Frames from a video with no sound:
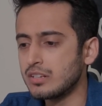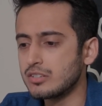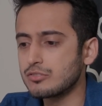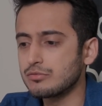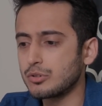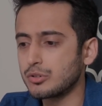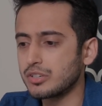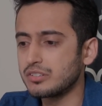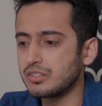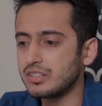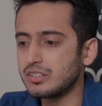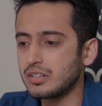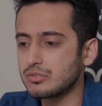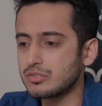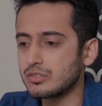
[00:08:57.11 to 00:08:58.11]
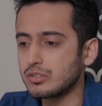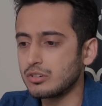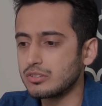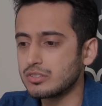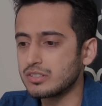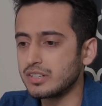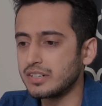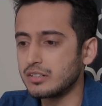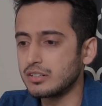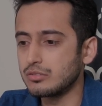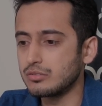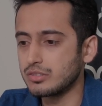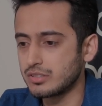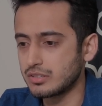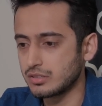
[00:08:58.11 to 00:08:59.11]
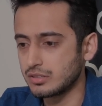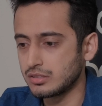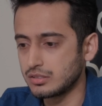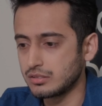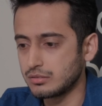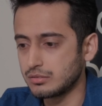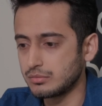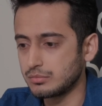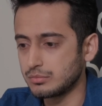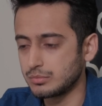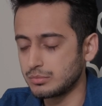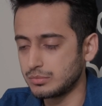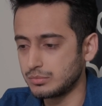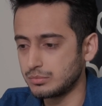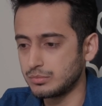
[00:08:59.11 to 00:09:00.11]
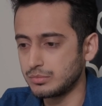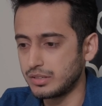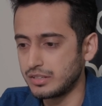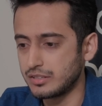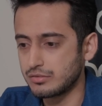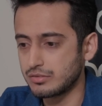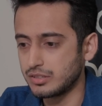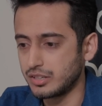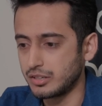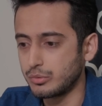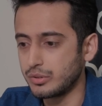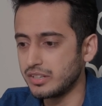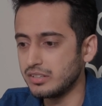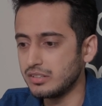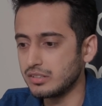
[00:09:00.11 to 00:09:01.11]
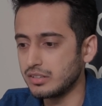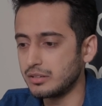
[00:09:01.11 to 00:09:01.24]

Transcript: So $43,000 right now is the equity